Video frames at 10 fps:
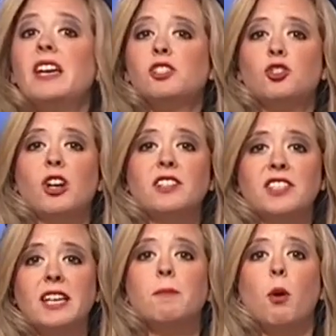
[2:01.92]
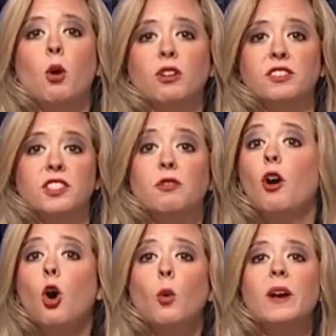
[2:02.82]
They stress the importance of
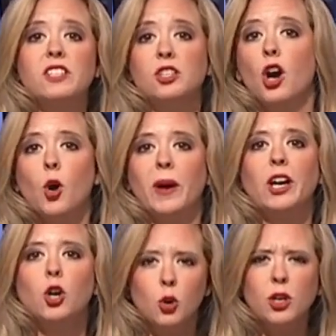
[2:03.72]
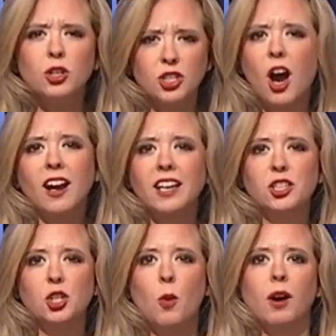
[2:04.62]
always knowing who you're
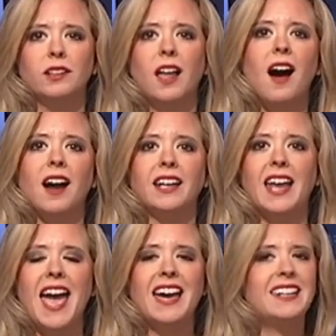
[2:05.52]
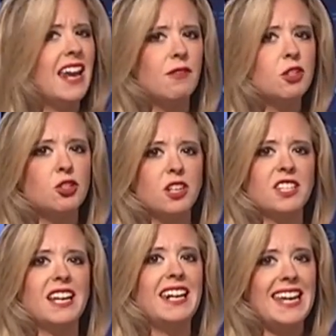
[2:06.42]
talking to online and never
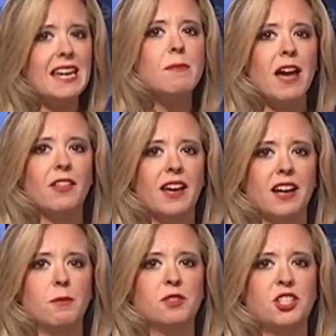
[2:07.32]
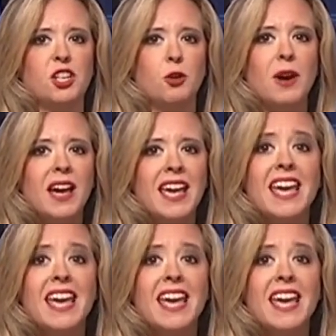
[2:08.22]
trusting an email that comes to you,